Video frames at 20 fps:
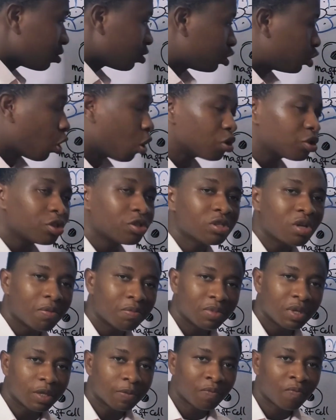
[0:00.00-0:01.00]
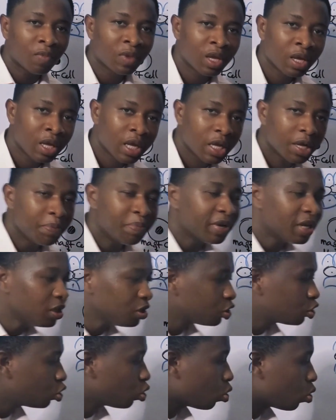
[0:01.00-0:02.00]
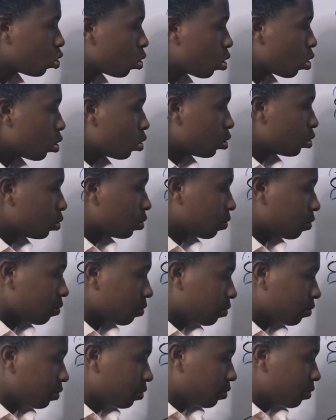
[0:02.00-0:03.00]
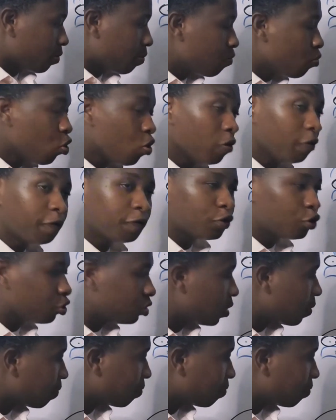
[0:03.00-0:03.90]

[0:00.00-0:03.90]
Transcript: does something. It begins to move to the